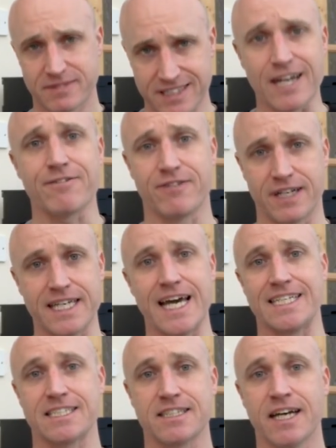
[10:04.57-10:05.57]
Definitely
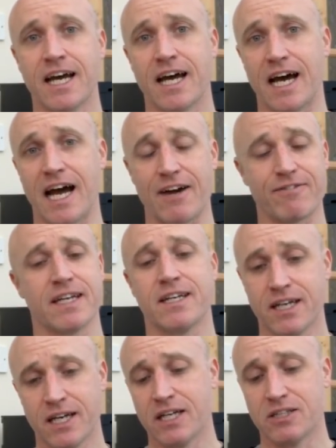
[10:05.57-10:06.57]
yes. Having
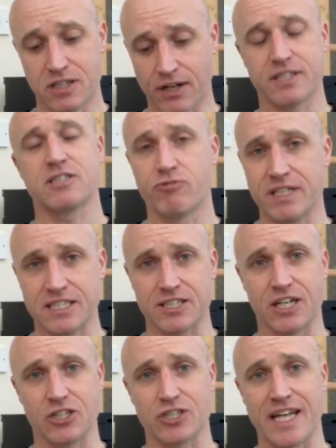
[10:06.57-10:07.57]
done this
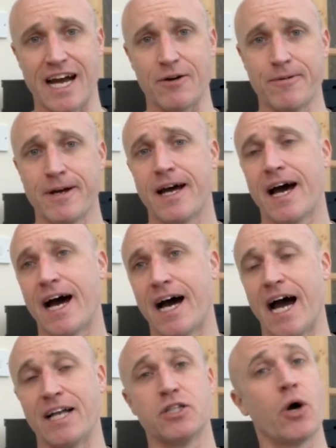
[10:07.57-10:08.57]
research now,
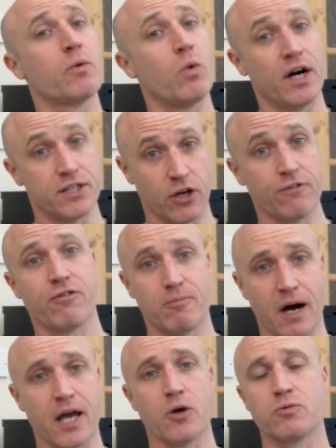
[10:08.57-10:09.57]
and knowing what I know from
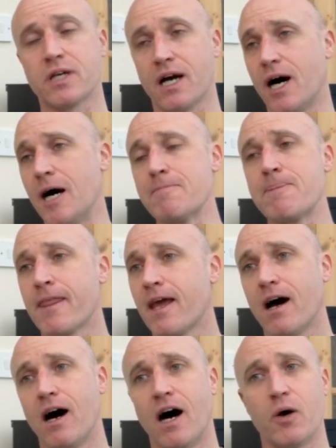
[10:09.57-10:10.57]
my own car,
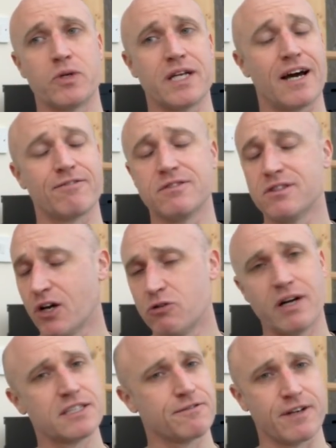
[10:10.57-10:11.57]
I would have no
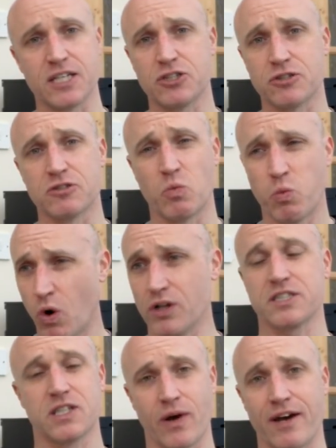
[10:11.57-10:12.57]
reservations
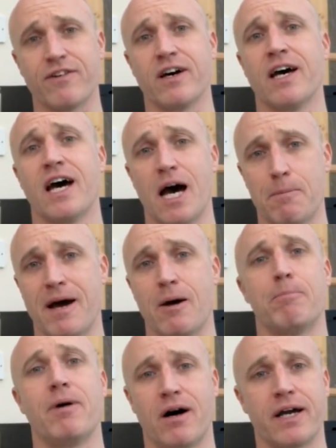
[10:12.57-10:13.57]
whatsoever
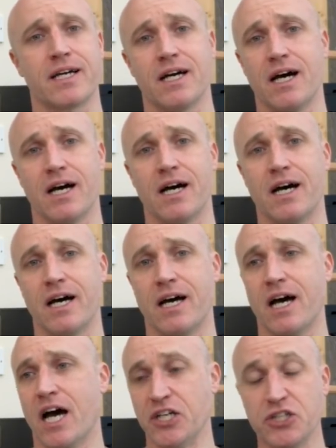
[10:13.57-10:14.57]
about buying
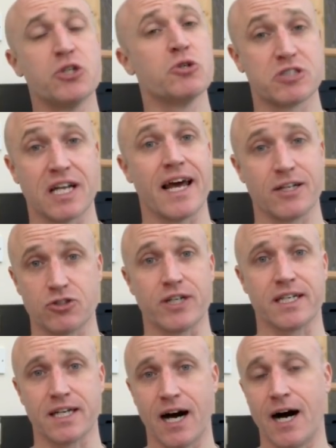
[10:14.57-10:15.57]
a used
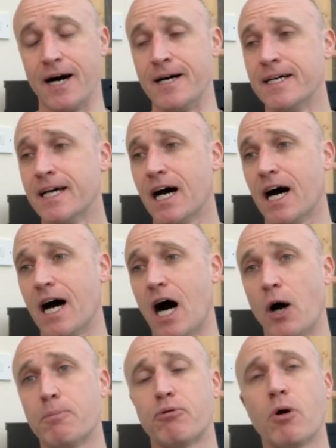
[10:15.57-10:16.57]
electric car.
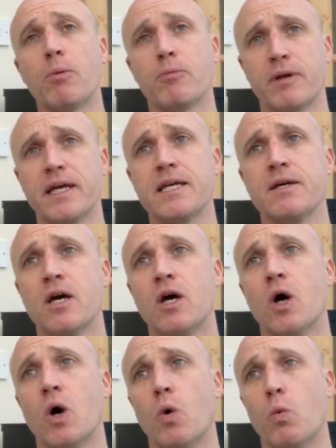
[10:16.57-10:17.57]
I probably
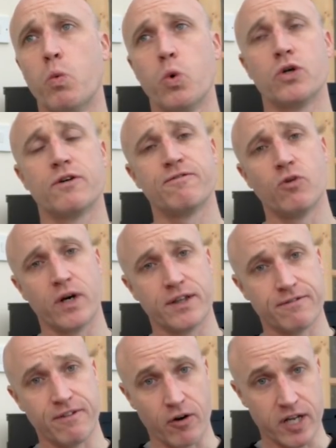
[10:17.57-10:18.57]
would avoid
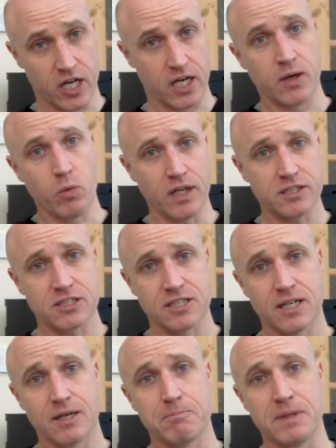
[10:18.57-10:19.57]
the very early ones
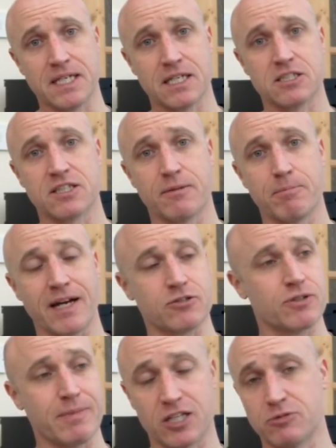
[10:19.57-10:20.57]
because the
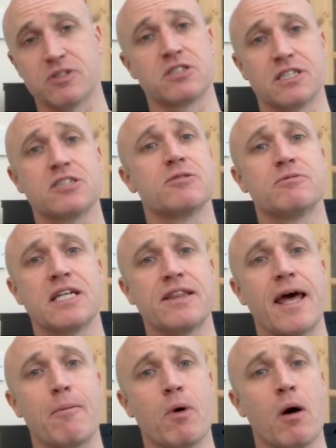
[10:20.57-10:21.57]
battery management systems in
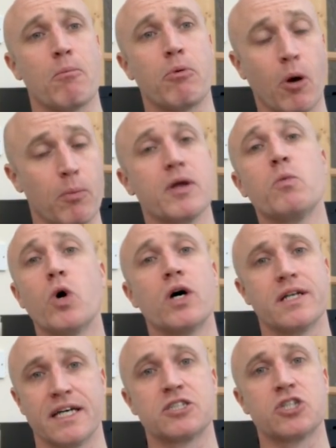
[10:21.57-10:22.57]
them probably
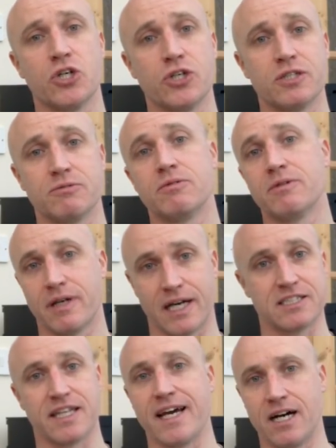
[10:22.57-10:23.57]
weren't as good
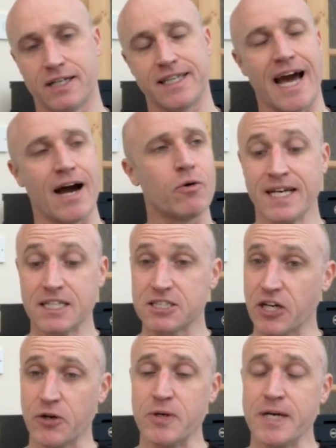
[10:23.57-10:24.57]
as they are now.
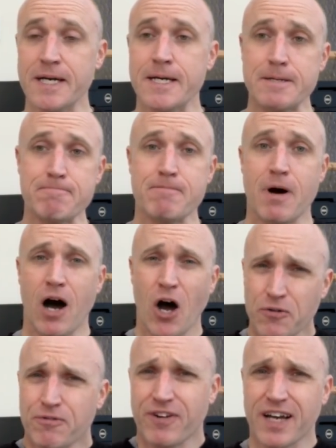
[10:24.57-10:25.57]
So
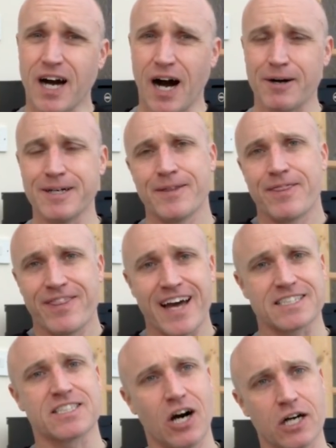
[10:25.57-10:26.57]
hopefully
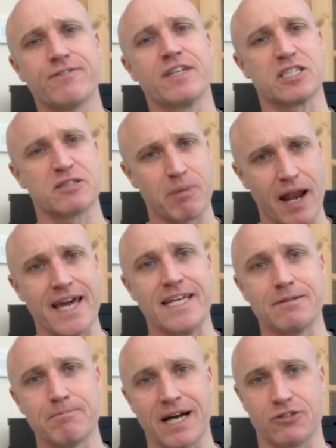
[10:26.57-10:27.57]
that's kind of
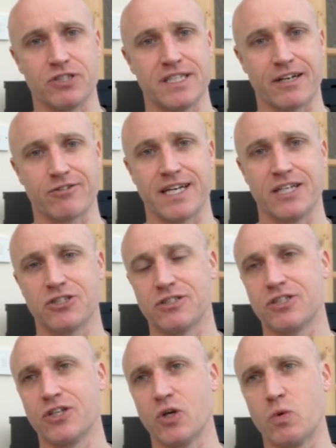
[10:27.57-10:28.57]
explained battery degradation
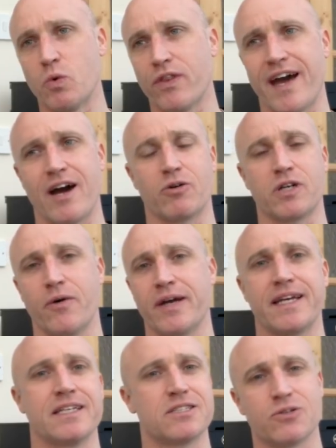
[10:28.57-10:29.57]
to you without
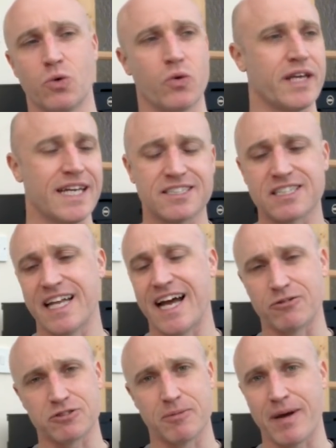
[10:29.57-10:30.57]
going into all the ins and
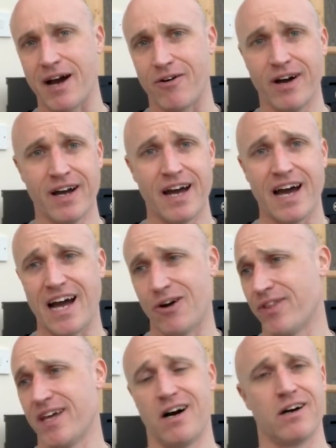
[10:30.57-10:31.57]
outs about how
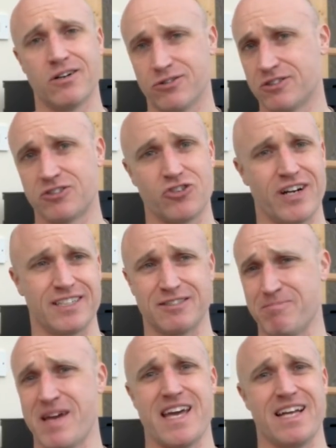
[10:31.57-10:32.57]
the ions
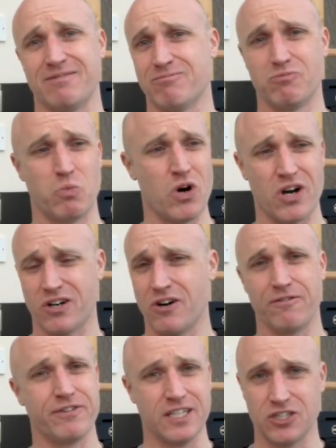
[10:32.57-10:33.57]
transmit and work
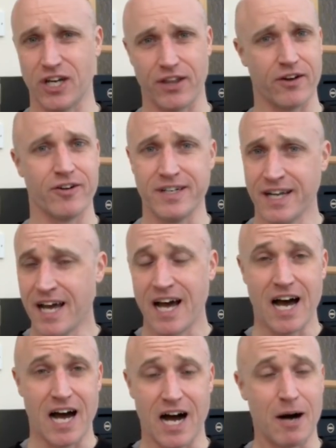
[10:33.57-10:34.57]
off each other. And
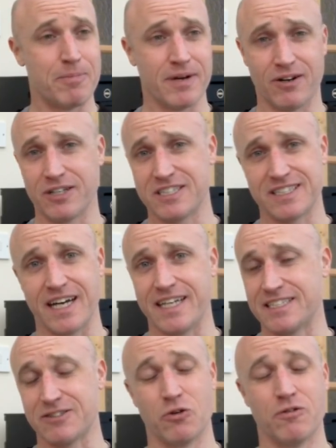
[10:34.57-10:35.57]
I'll be honest,
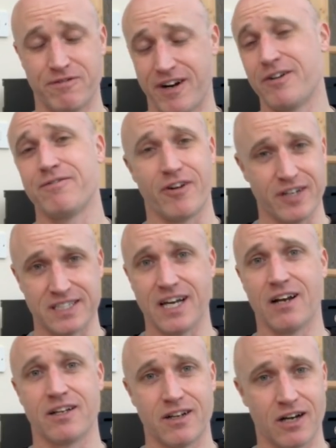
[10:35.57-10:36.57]
it's all very, very
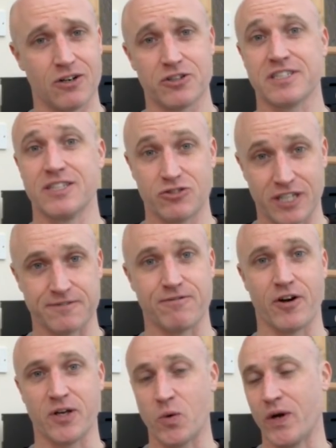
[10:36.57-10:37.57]
dull and I lost interest
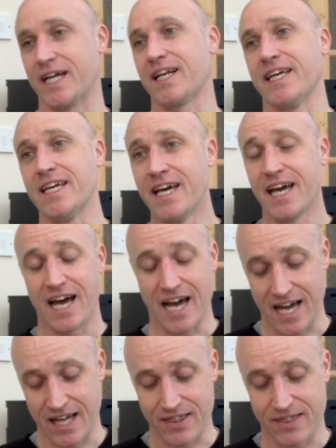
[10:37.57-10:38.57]
very quickly.
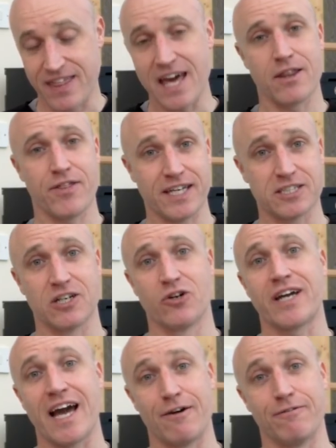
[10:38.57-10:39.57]
They're the things to
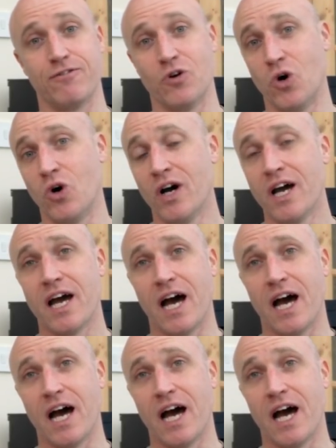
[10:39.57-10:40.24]
look out for.